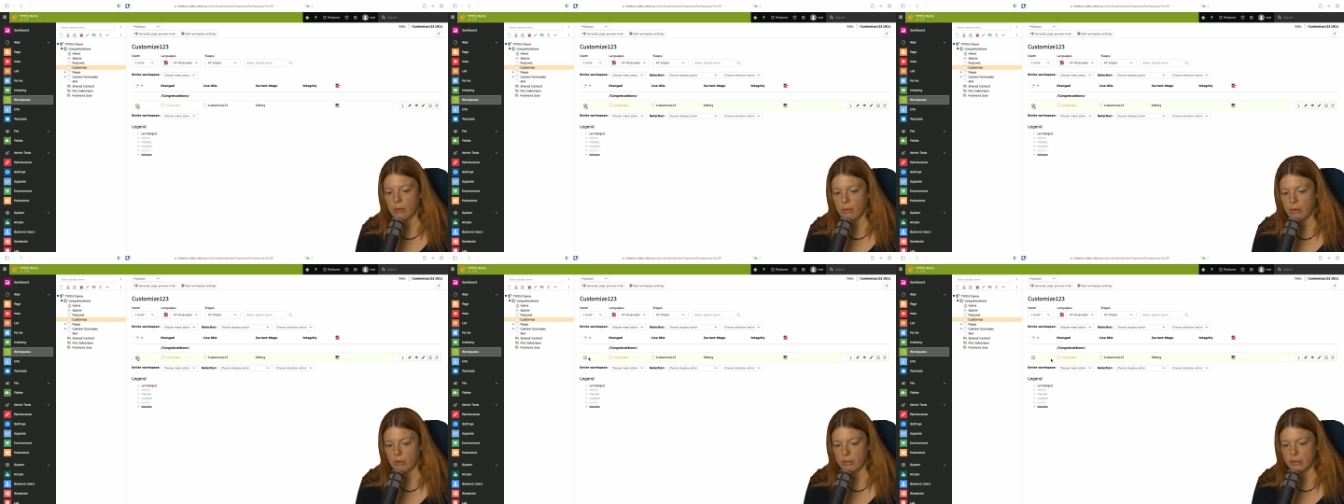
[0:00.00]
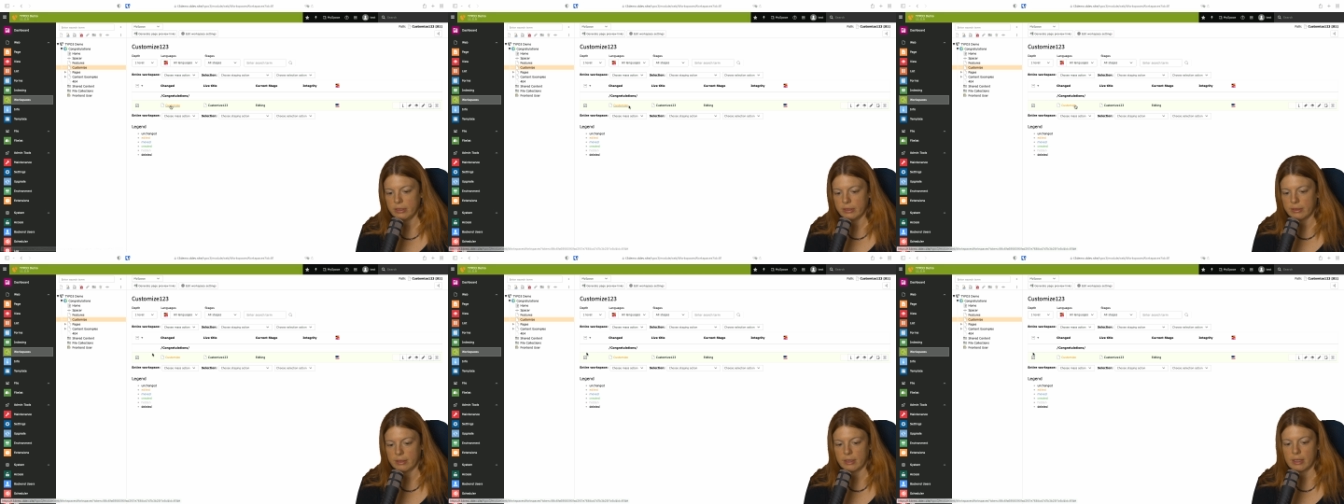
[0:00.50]
or
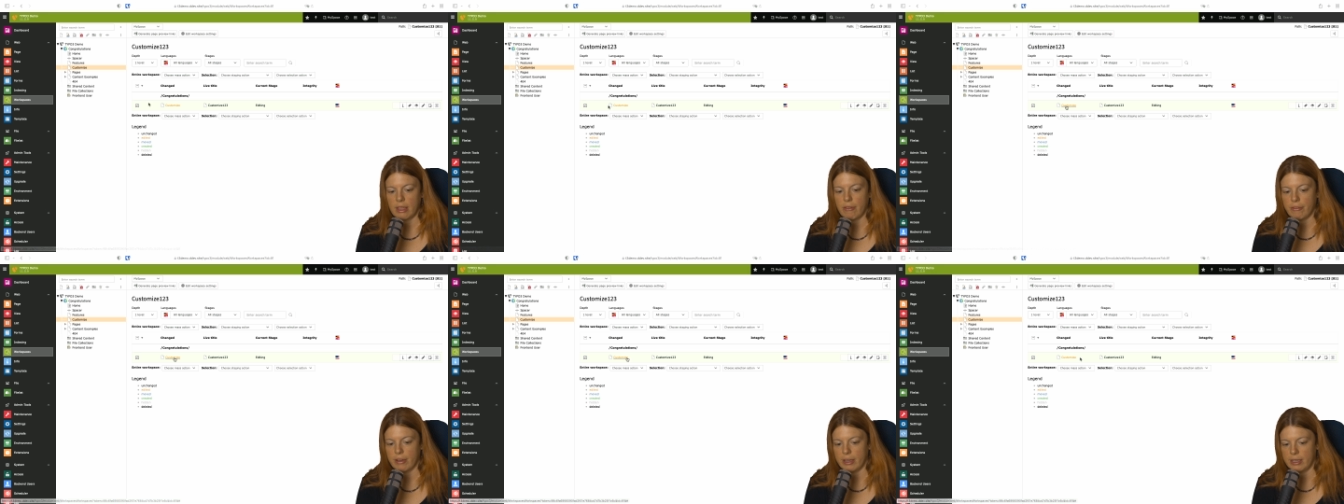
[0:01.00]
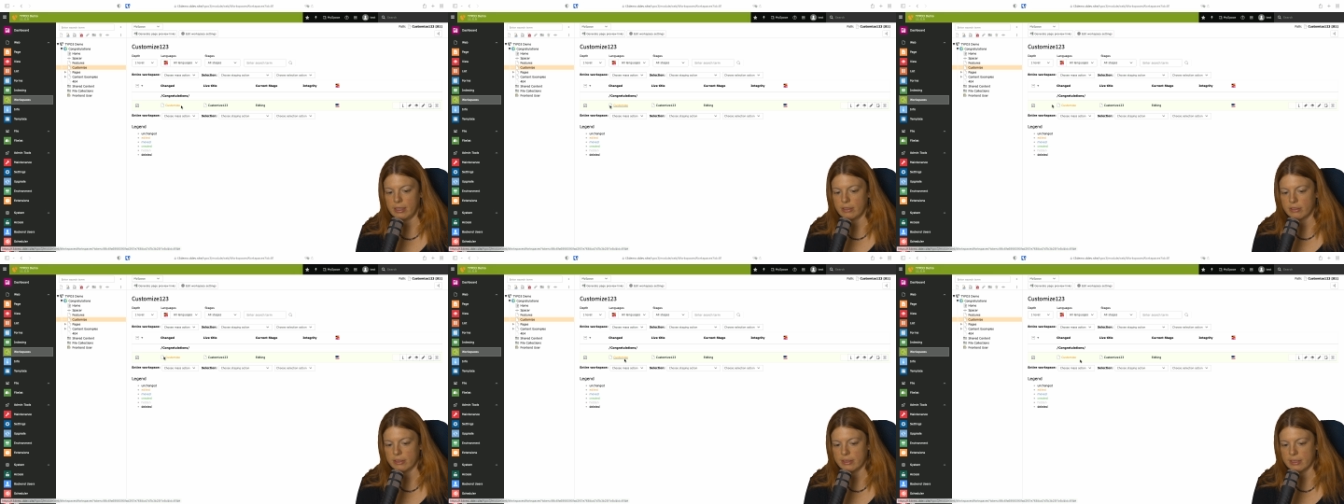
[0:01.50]
if I
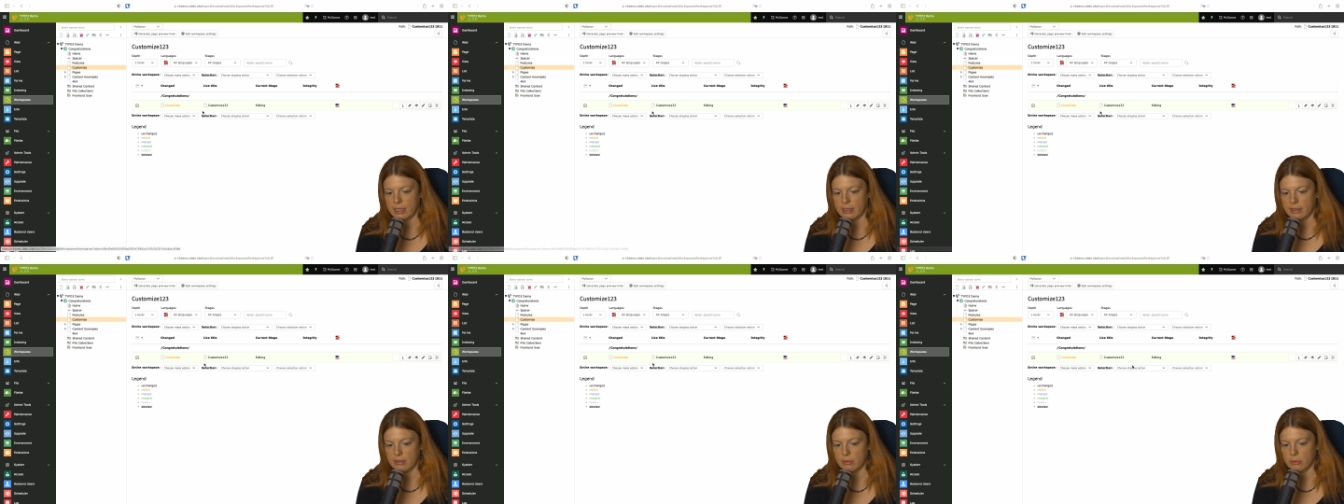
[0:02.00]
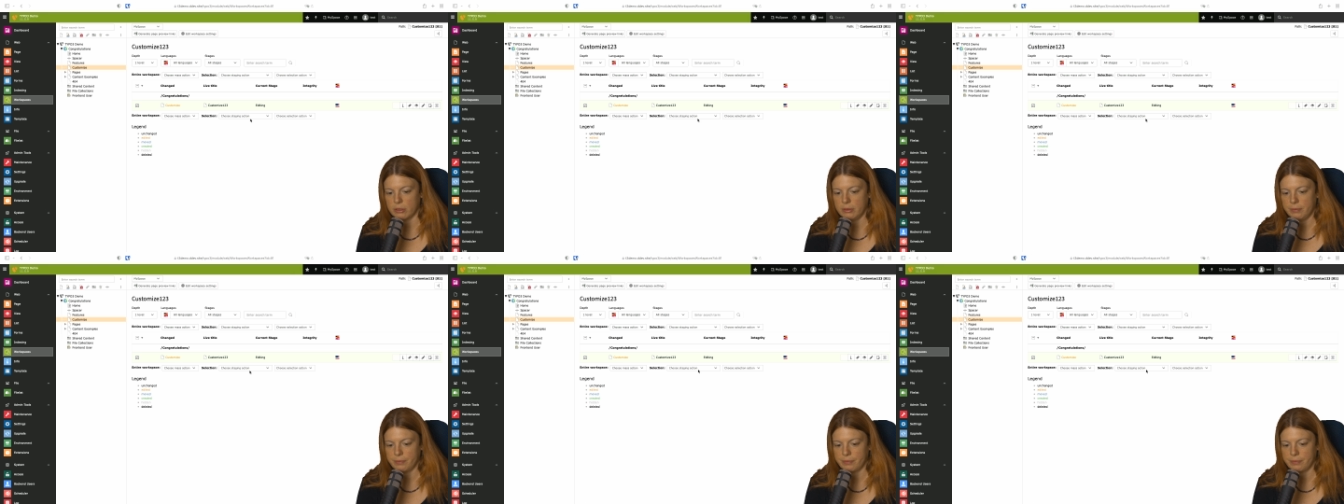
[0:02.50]
just select this one,